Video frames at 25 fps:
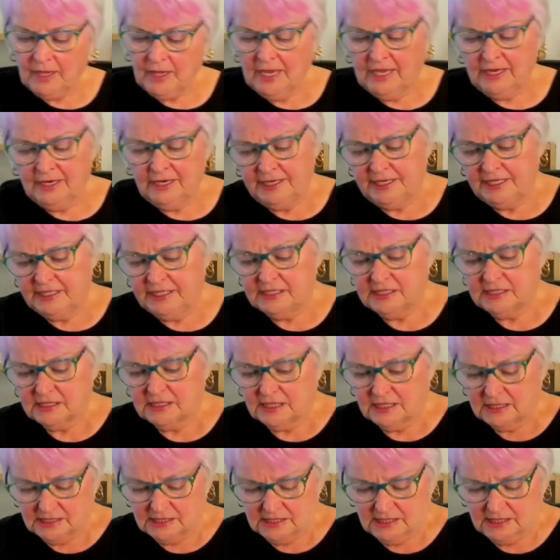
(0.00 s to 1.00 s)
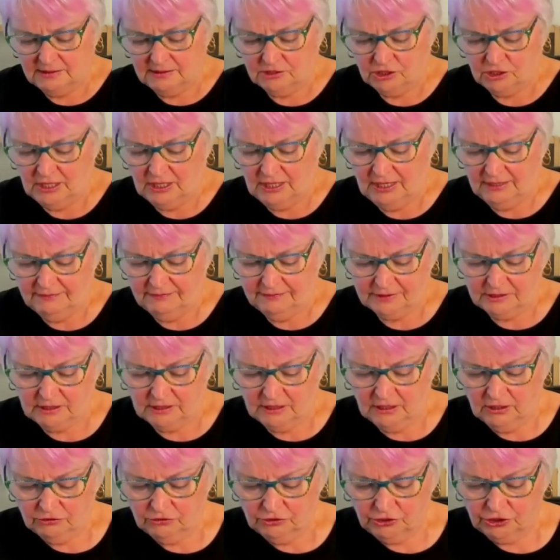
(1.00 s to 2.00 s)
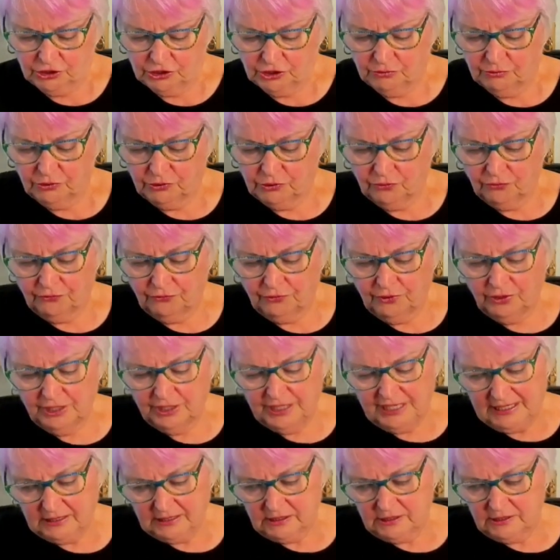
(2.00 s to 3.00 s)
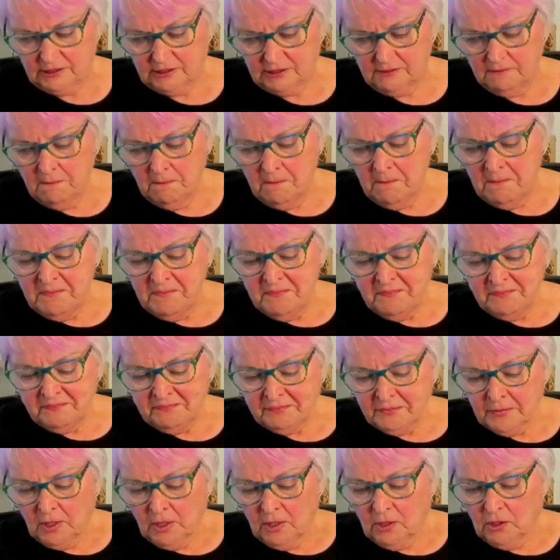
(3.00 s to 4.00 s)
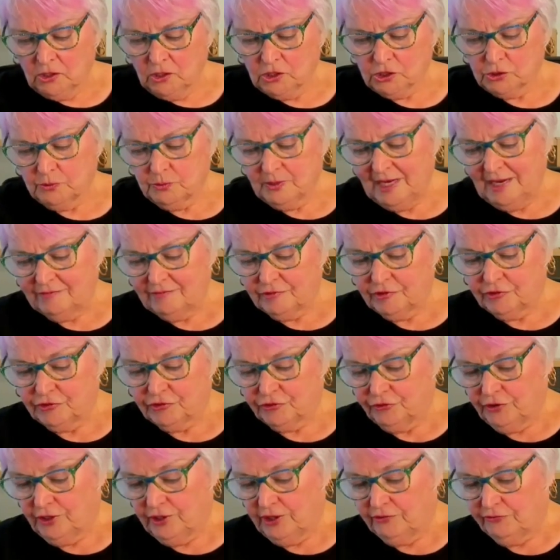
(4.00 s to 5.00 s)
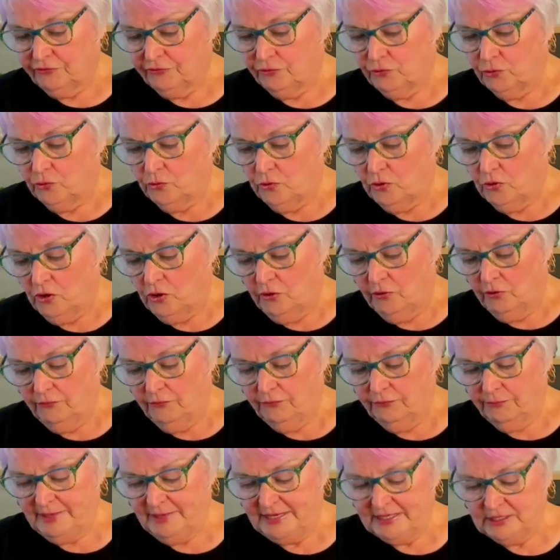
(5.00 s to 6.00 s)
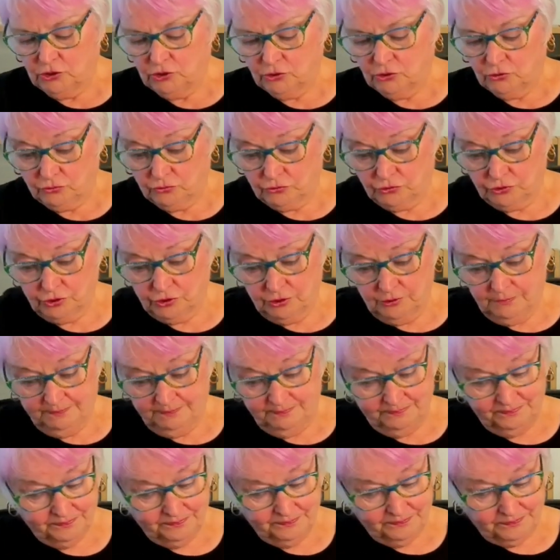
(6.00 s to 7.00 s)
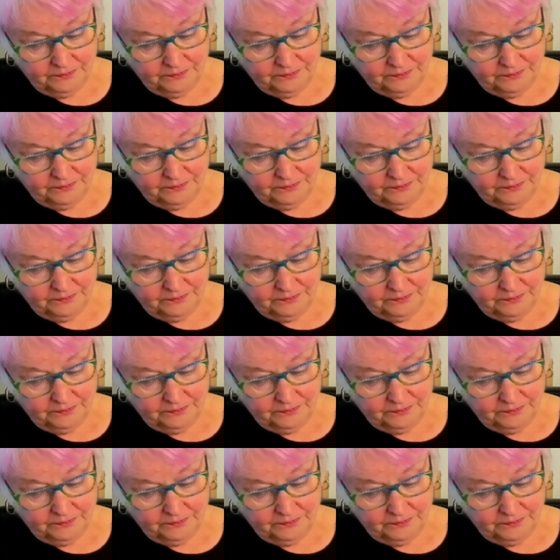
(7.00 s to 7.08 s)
And does seem to have a lot to do with your finances, because we have the 3 and 4 of Pentacles.